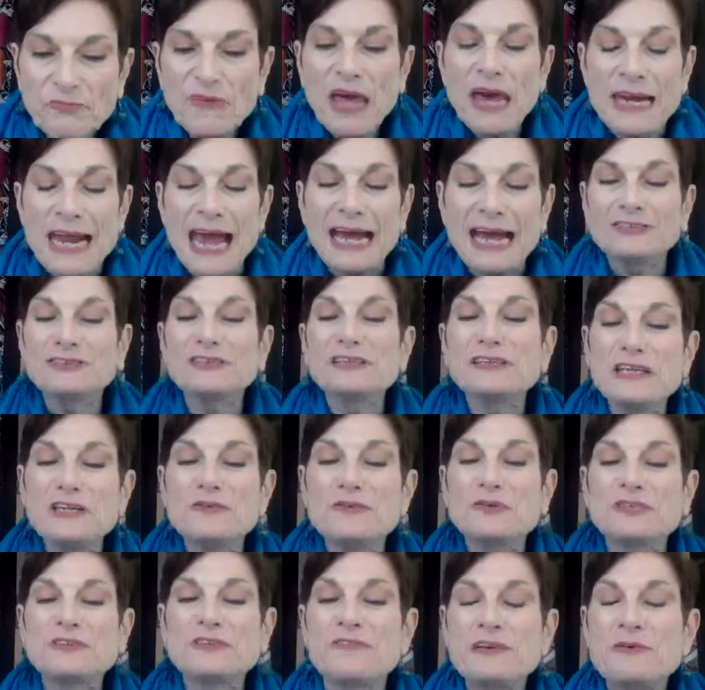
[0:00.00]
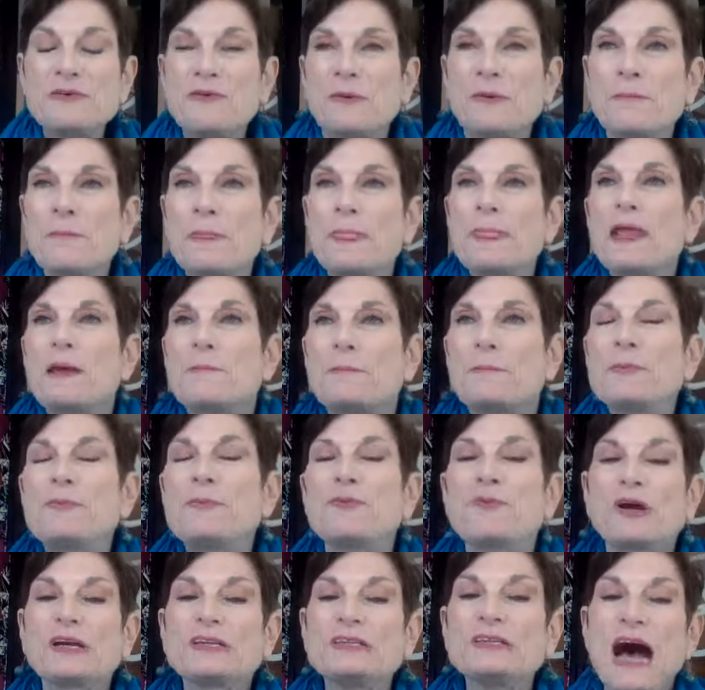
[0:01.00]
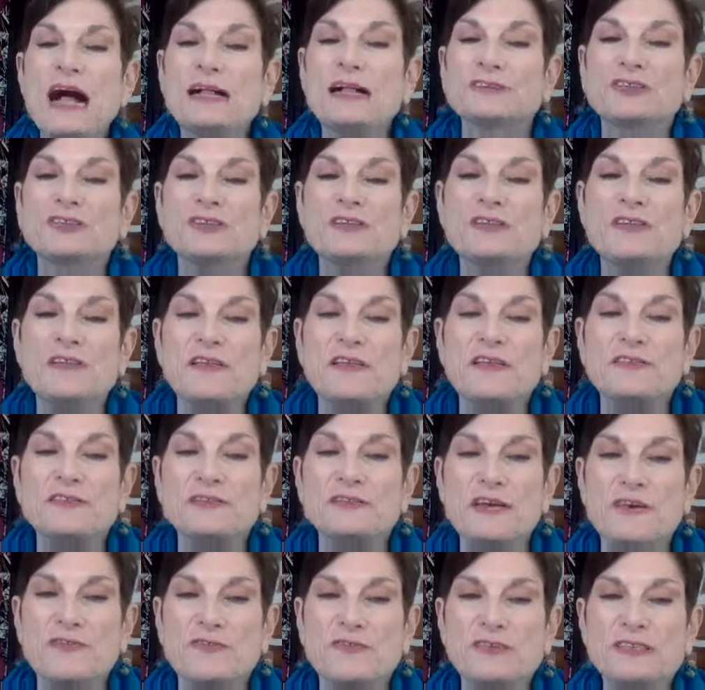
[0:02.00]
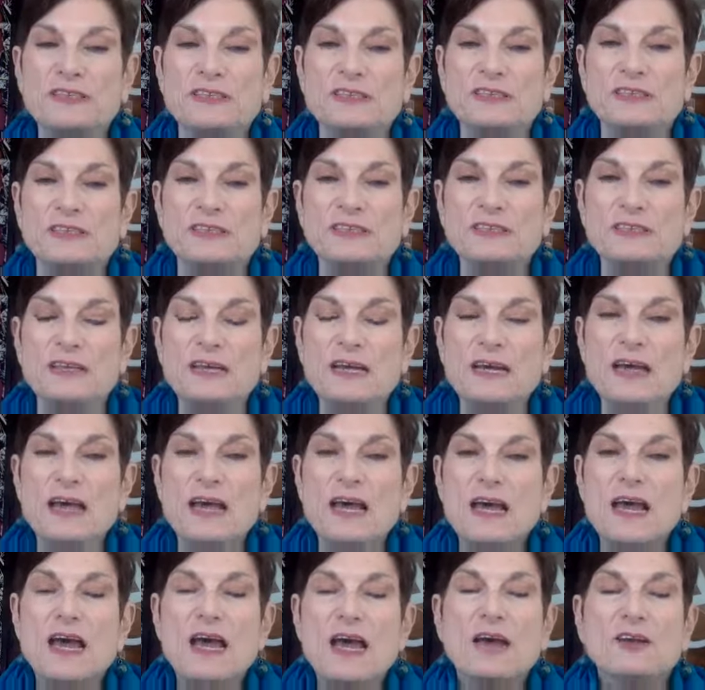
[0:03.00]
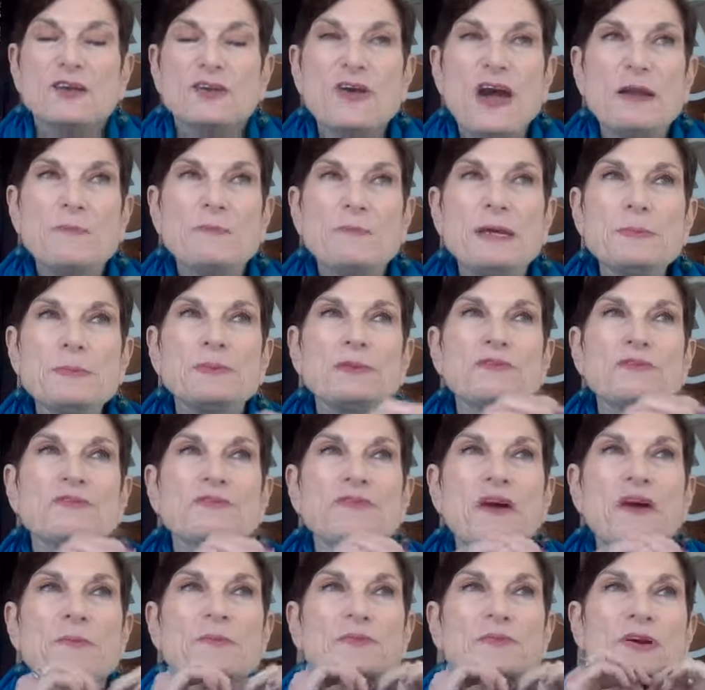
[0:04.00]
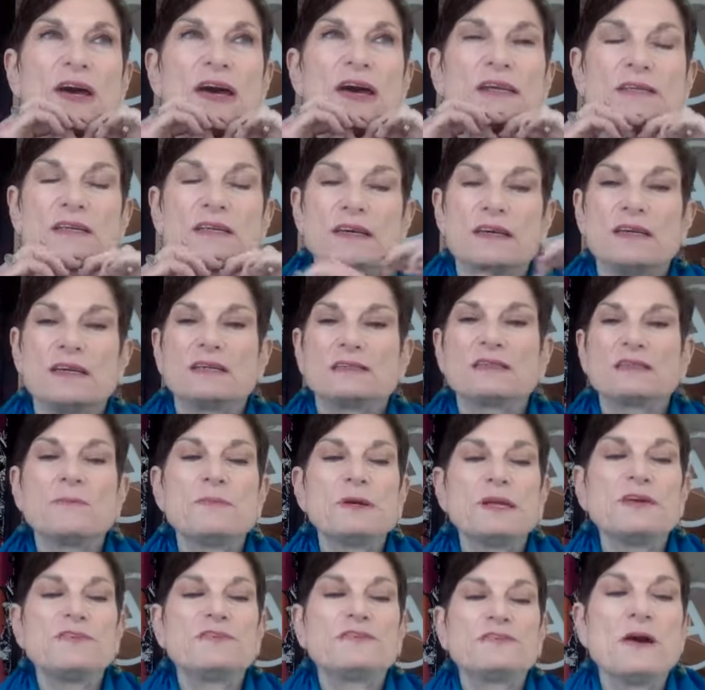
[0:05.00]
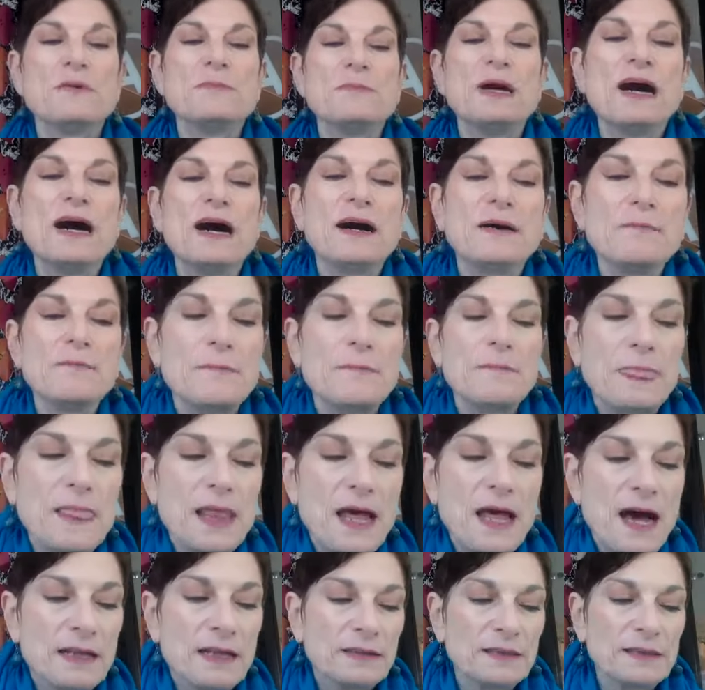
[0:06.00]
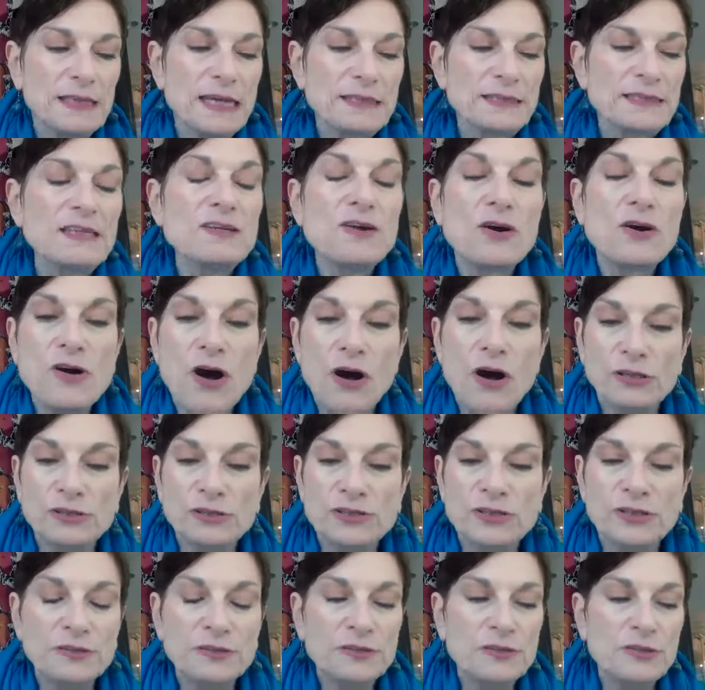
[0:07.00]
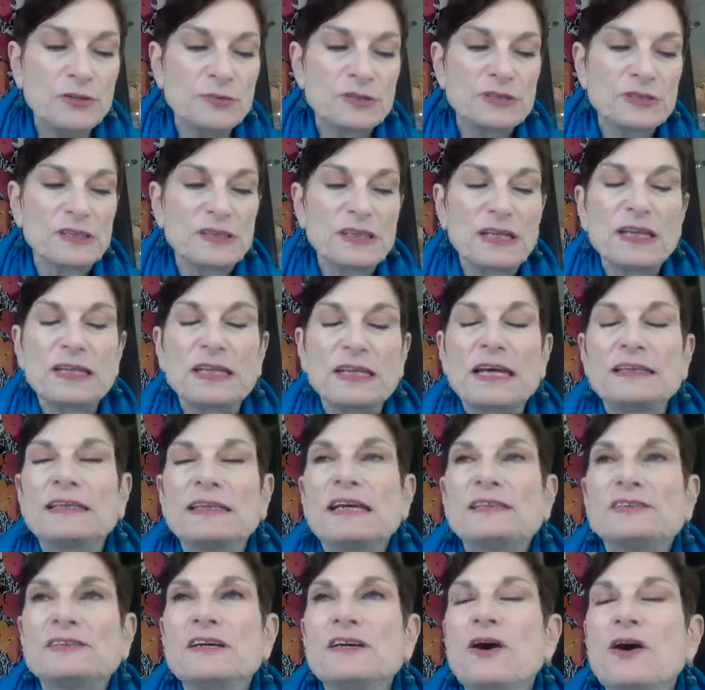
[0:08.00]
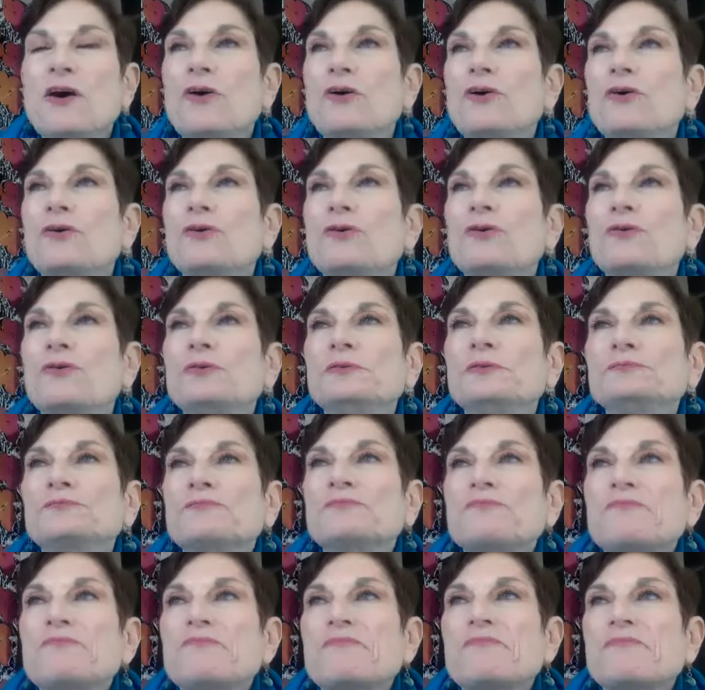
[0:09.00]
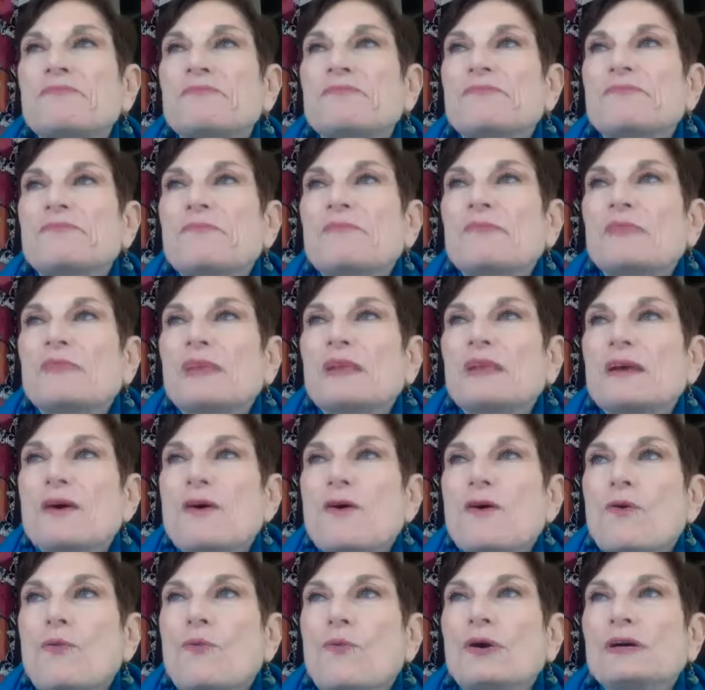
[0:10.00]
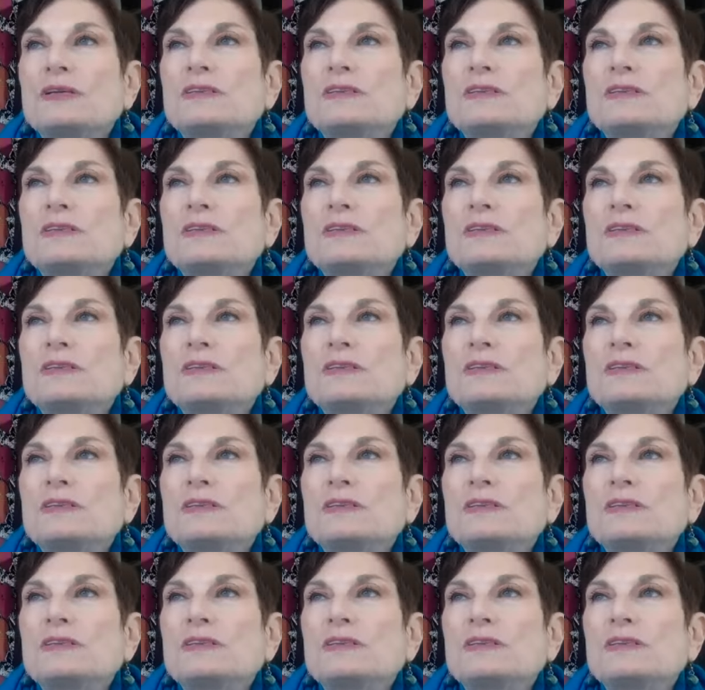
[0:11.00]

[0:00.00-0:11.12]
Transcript: and actually it was the thing where people were acknowledging the differences you had people from you had somebody from a, uh, a uh, latino culture who's latino who was